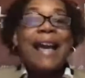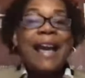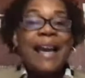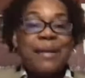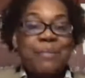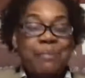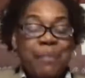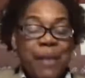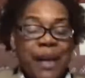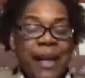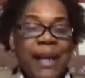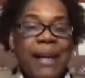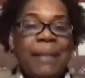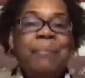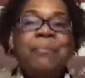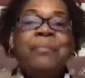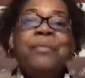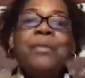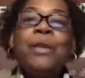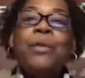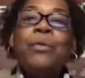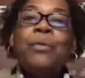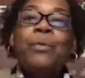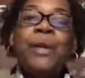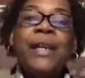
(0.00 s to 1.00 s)
Amen.
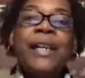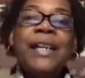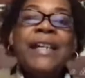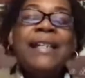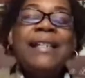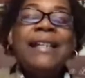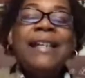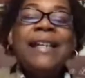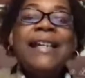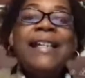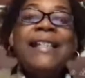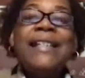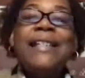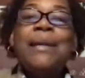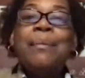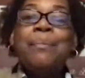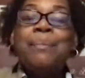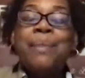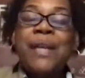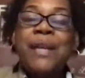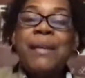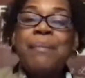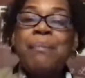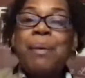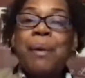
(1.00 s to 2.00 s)
We need to
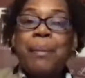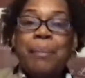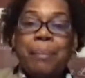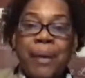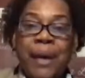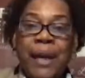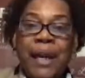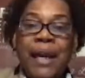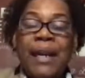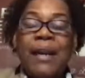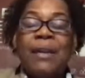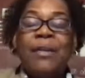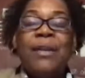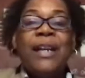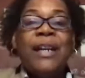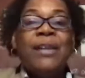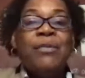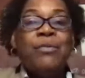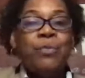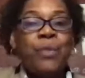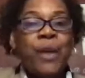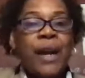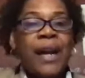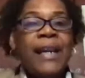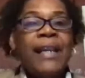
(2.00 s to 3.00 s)
be prepared
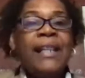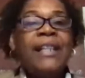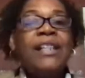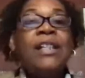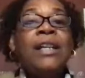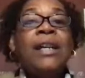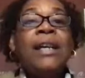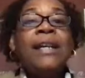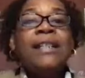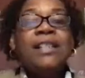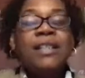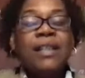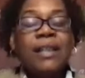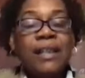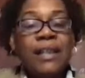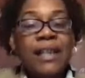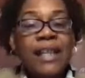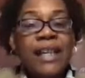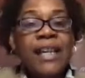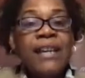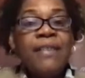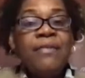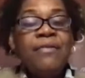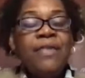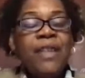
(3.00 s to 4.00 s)
and ready to
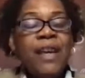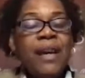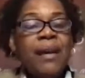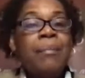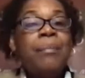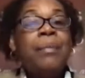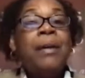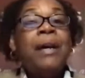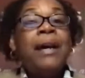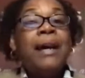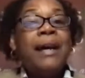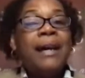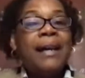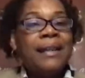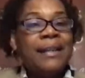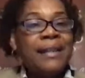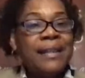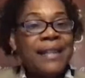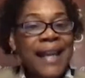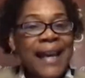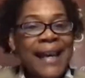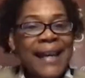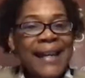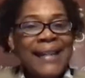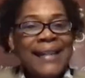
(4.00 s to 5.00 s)
leave them a
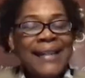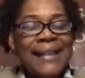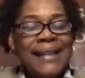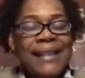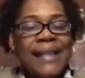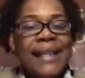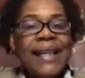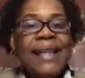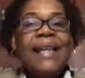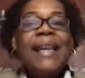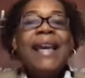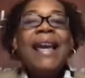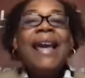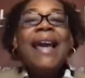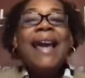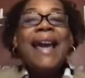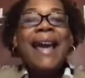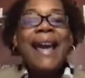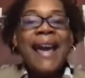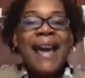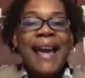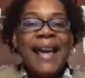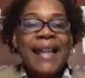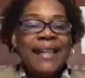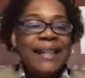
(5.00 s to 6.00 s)
legacy
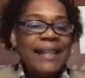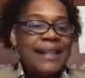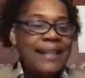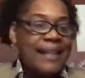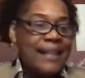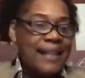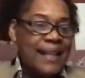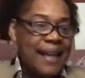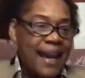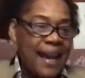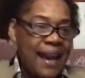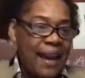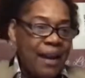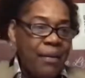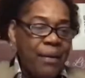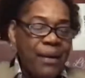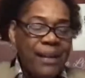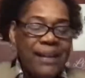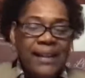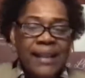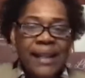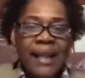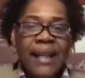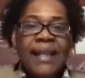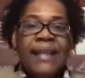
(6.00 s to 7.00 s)
and an
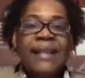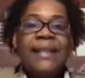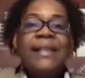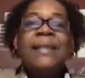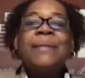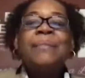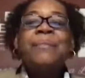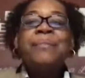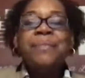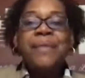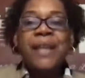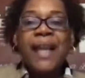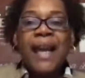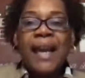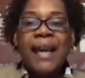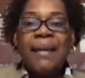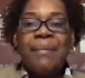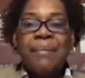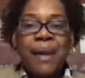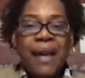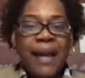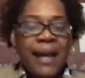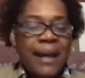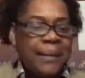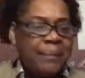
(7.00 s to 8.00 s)
inheritance.
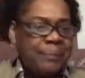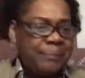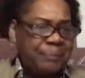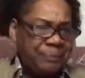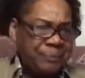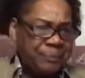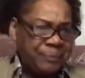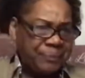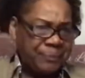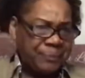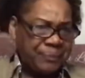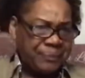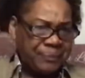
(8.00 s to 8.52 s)
Amen.